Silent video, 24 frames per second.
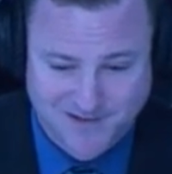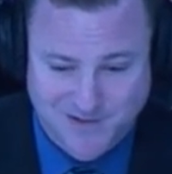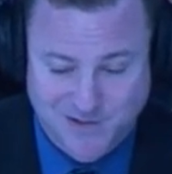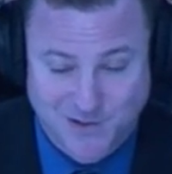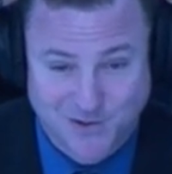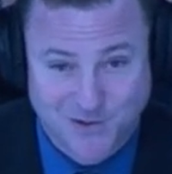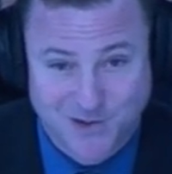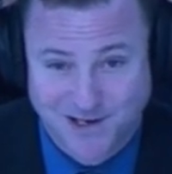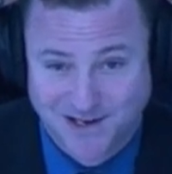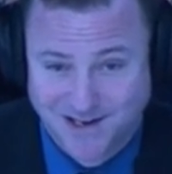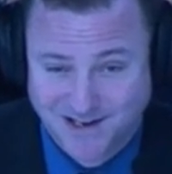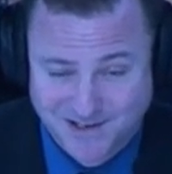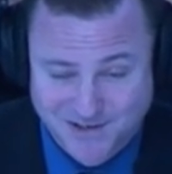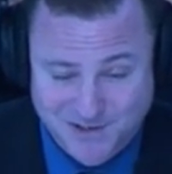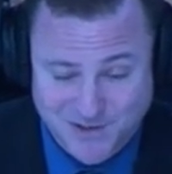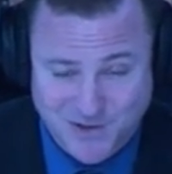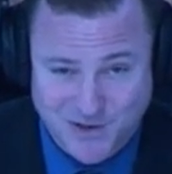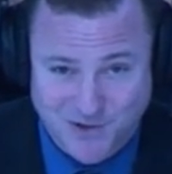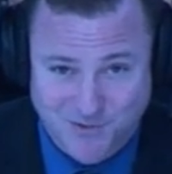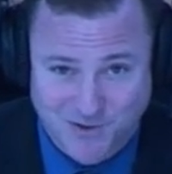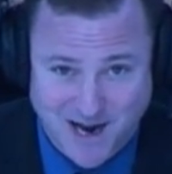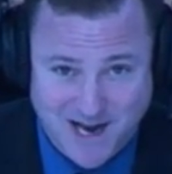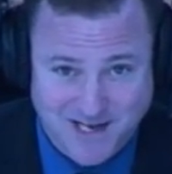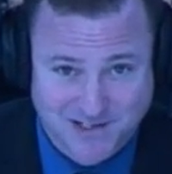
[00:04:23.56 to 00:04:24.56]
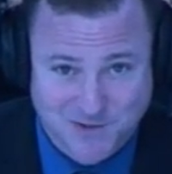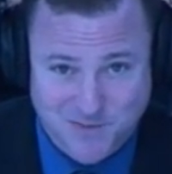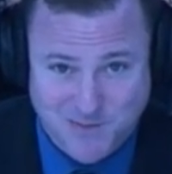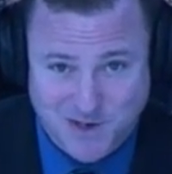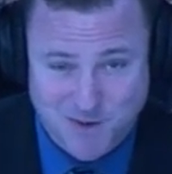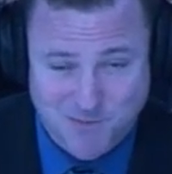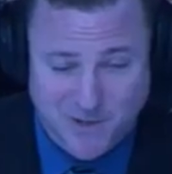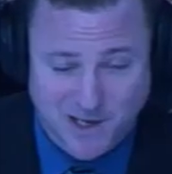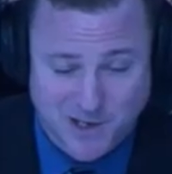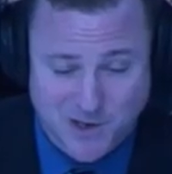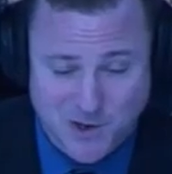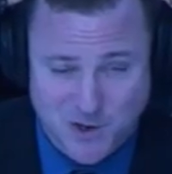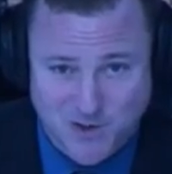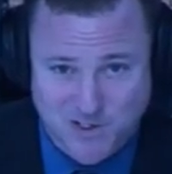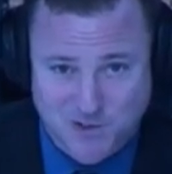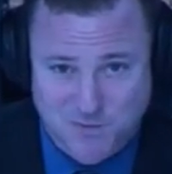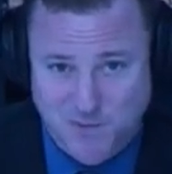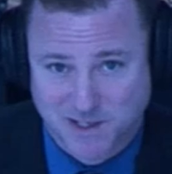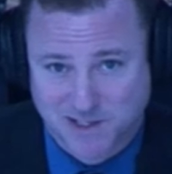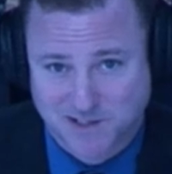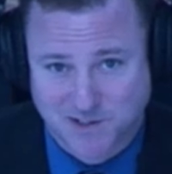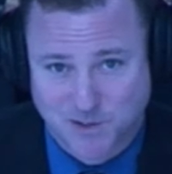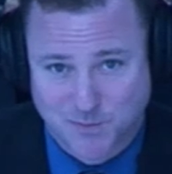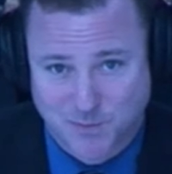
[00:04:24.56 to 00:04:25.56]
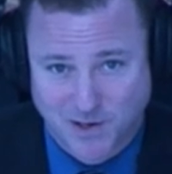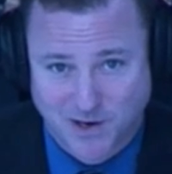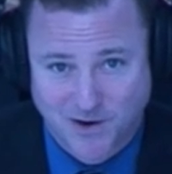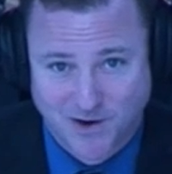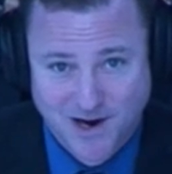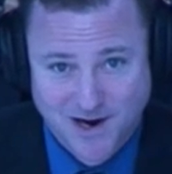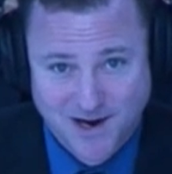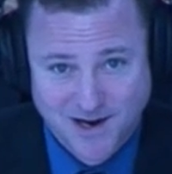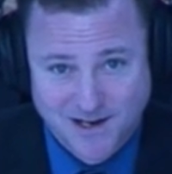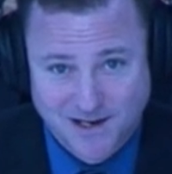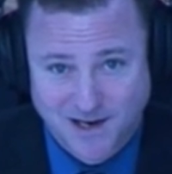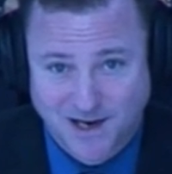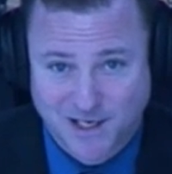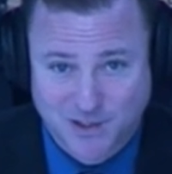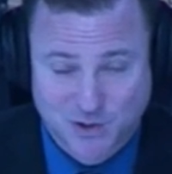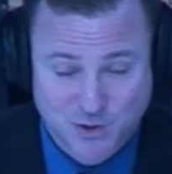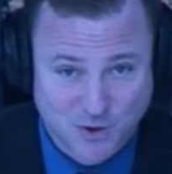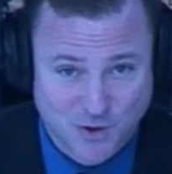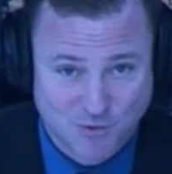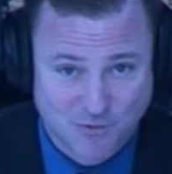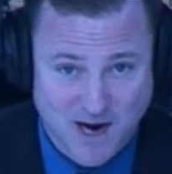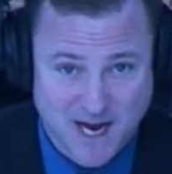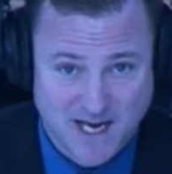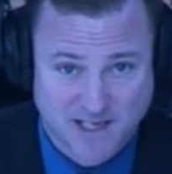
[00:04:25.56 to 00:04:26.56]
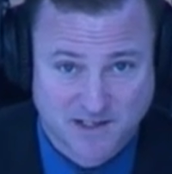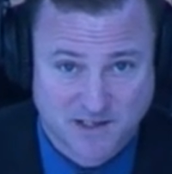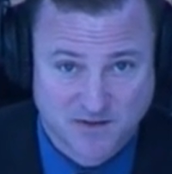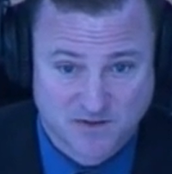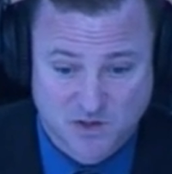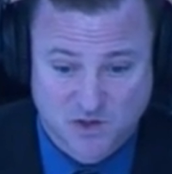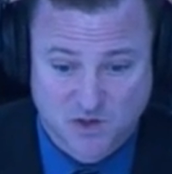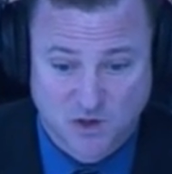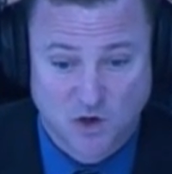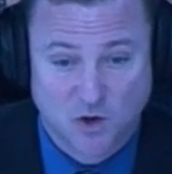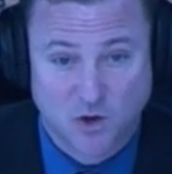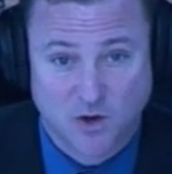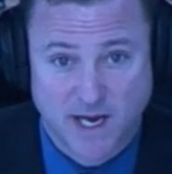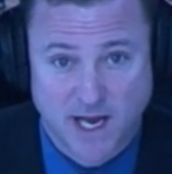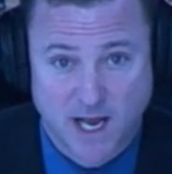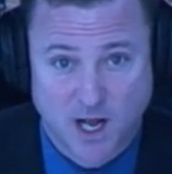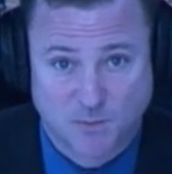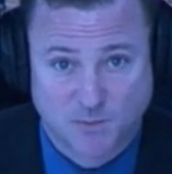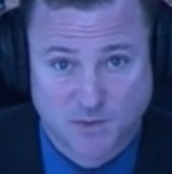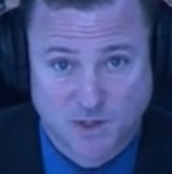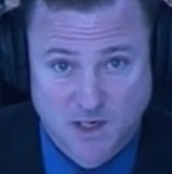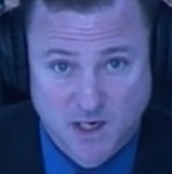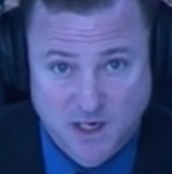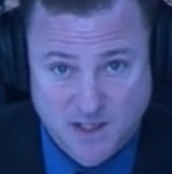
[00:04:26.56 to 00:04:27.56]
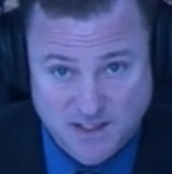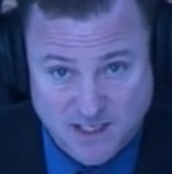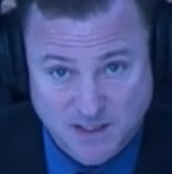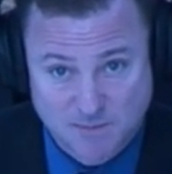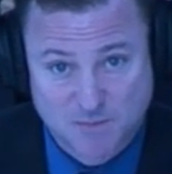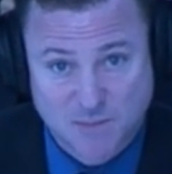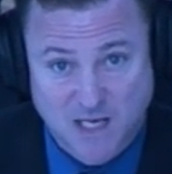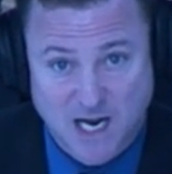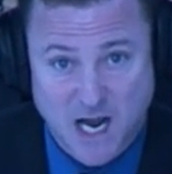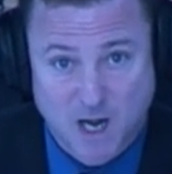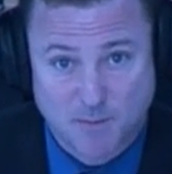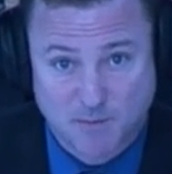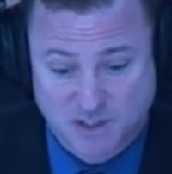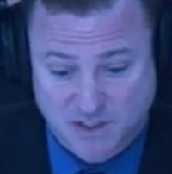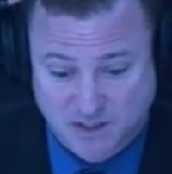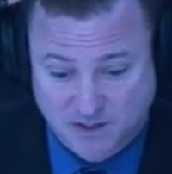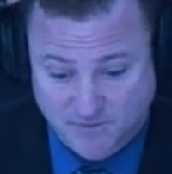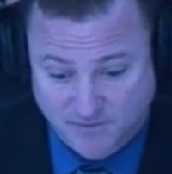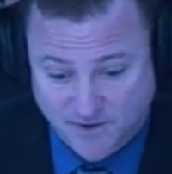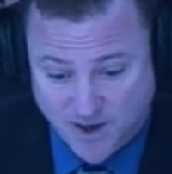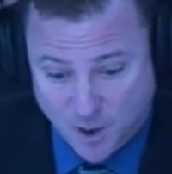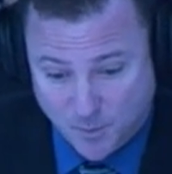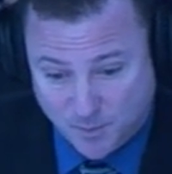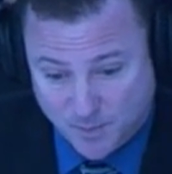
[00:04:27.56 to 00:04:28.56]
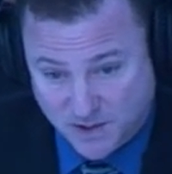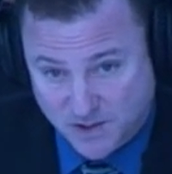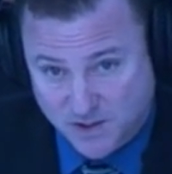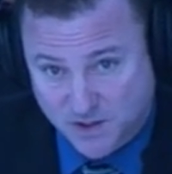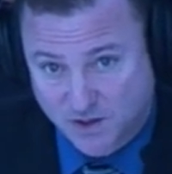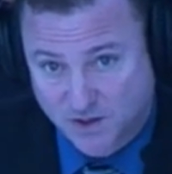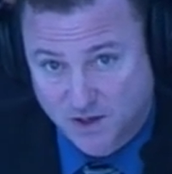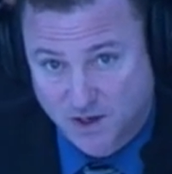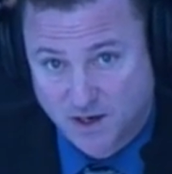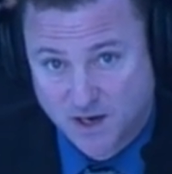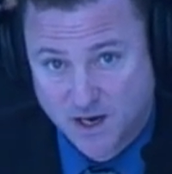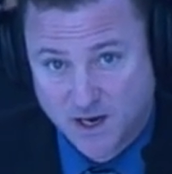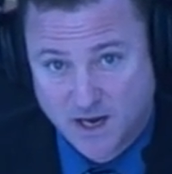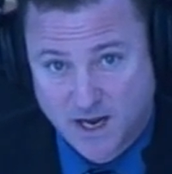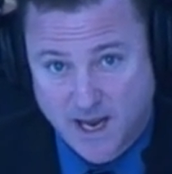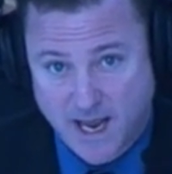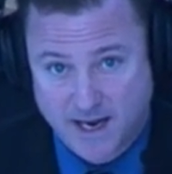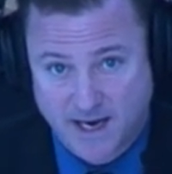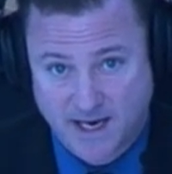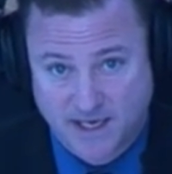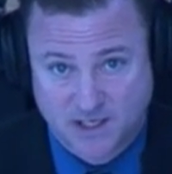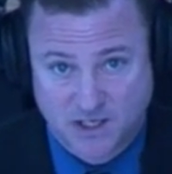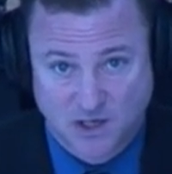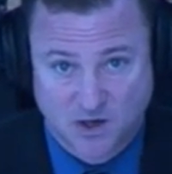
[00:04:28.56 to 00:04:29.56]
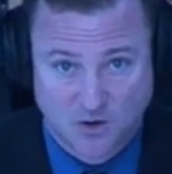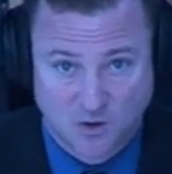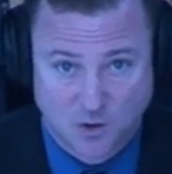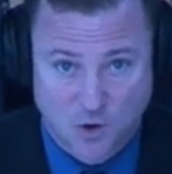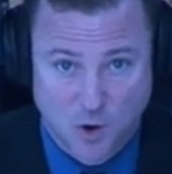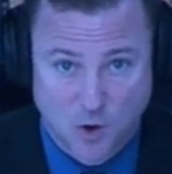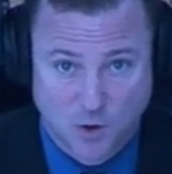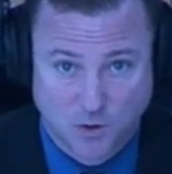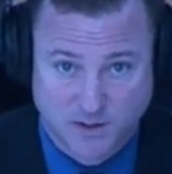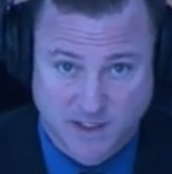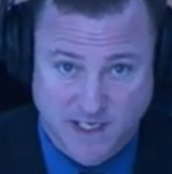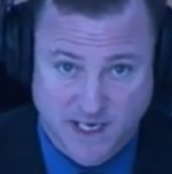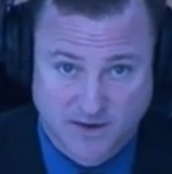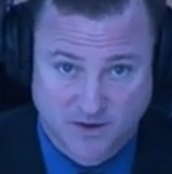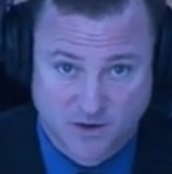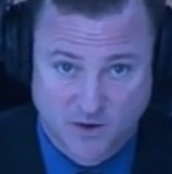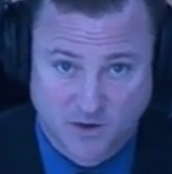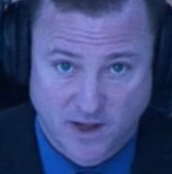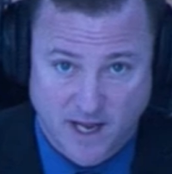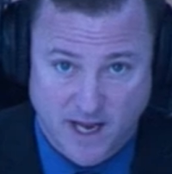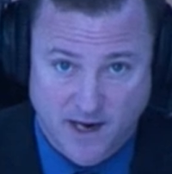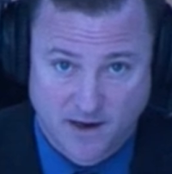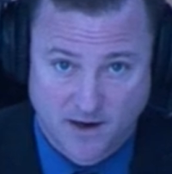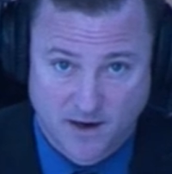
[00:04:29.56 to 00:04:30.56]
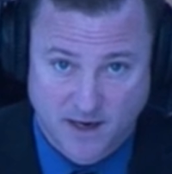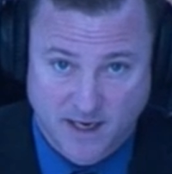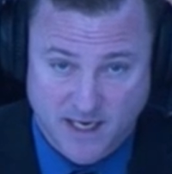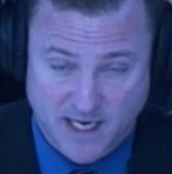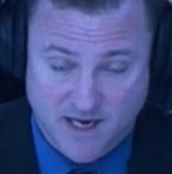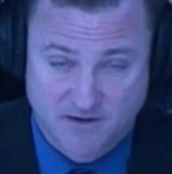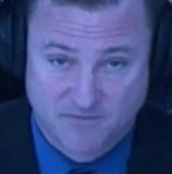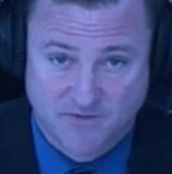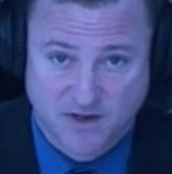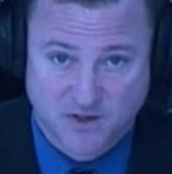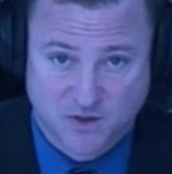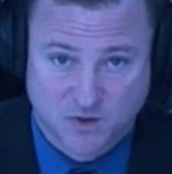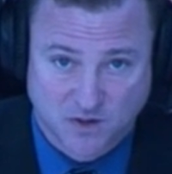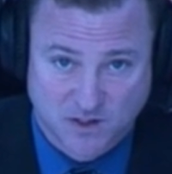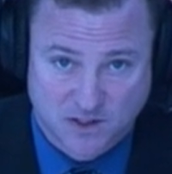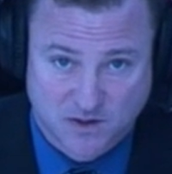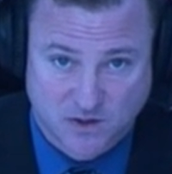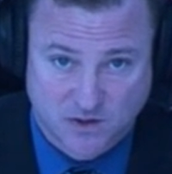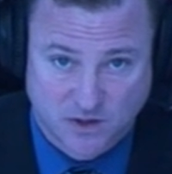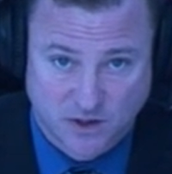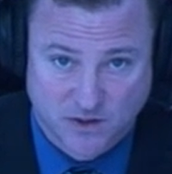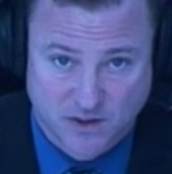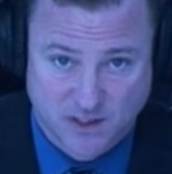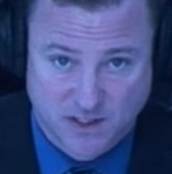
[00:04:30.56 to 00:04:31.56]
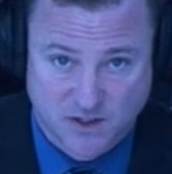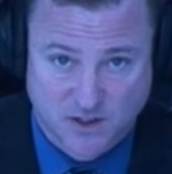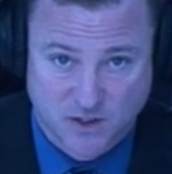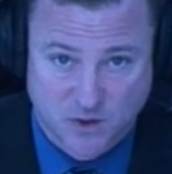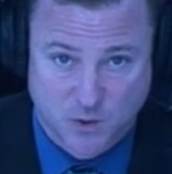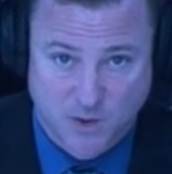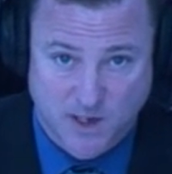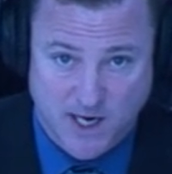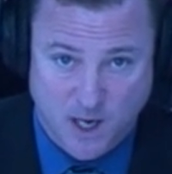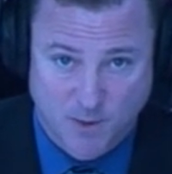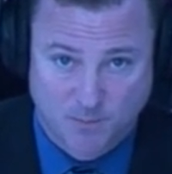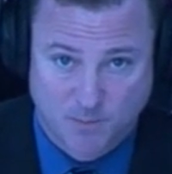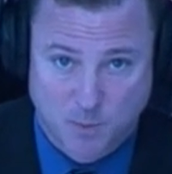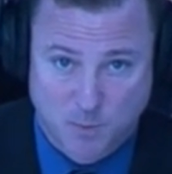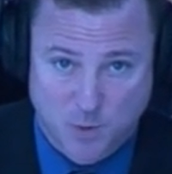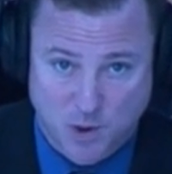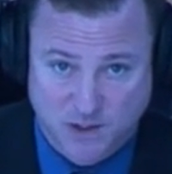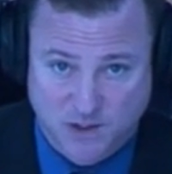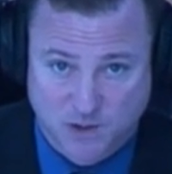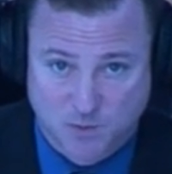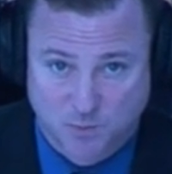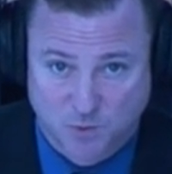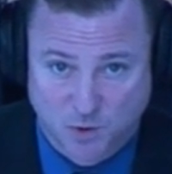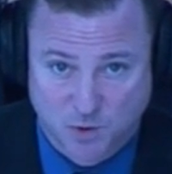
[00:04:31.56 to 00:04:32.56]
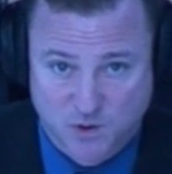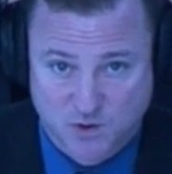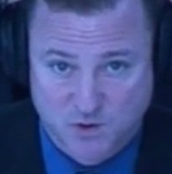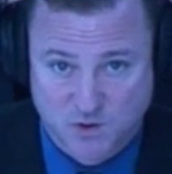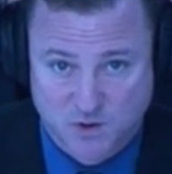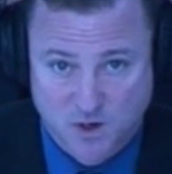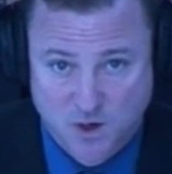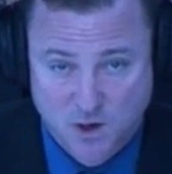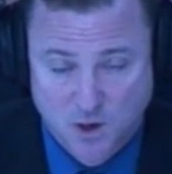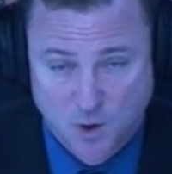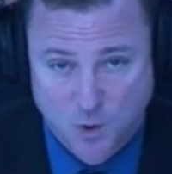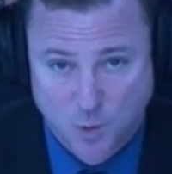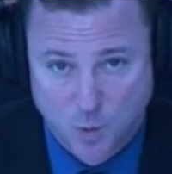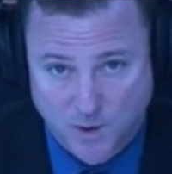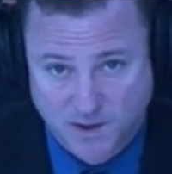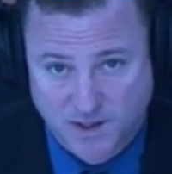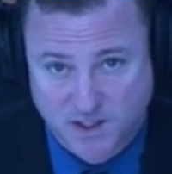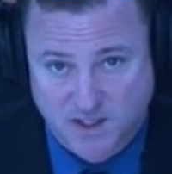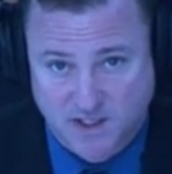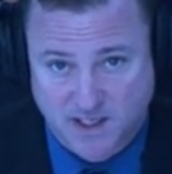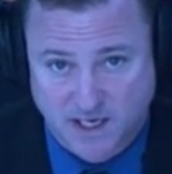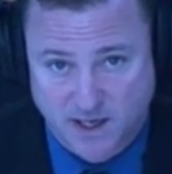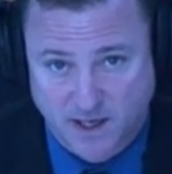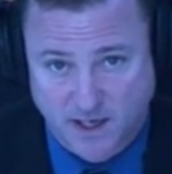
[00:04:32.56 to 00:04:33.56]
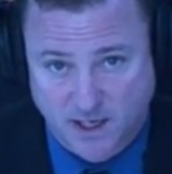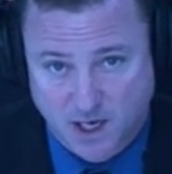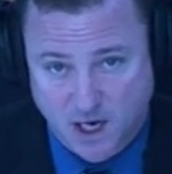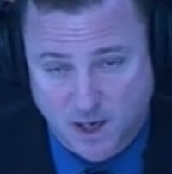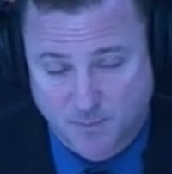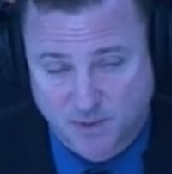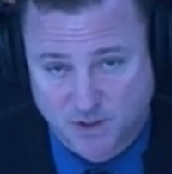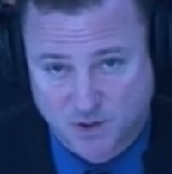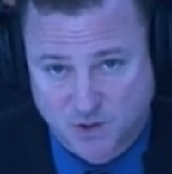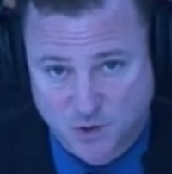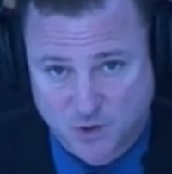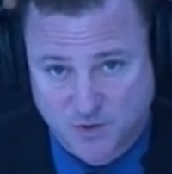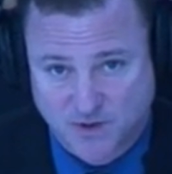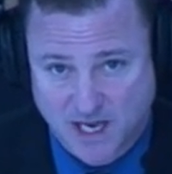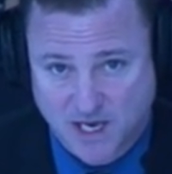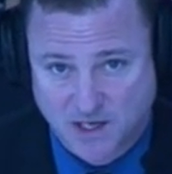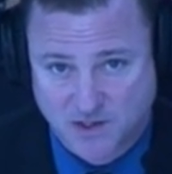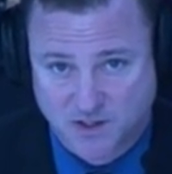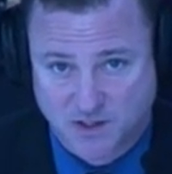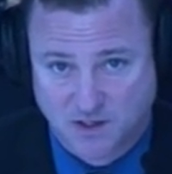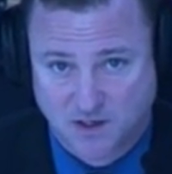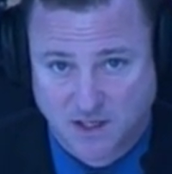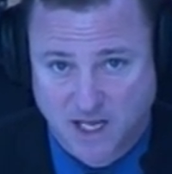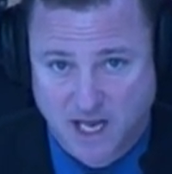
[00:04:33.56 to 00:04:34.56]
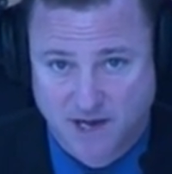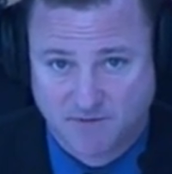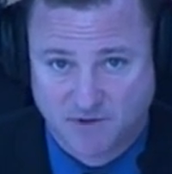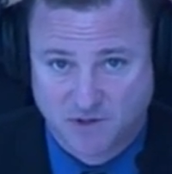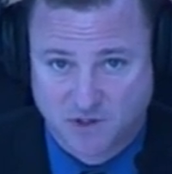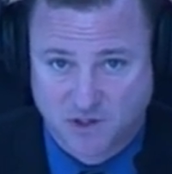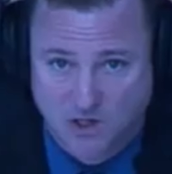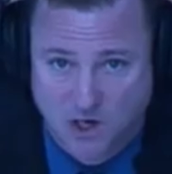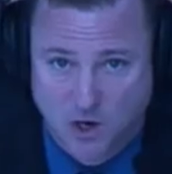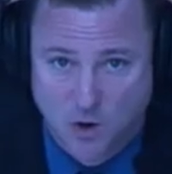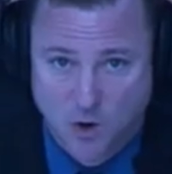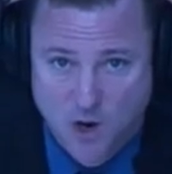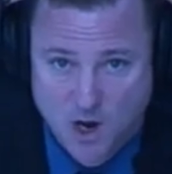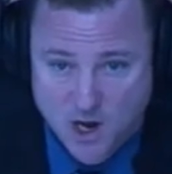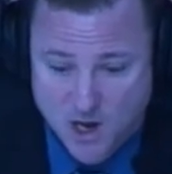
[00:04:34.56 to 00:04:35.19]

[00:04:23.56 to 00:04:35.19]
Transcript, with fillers: took Tuukka Raskin, yeah, my goalie's messed up here. Uh, Tuukka Raskin certainly helped Tim Thomas develop into the NHL goaltender that uh, he eventually turned into and helped the Boston Bruins win the Stanley Cup in 2011. So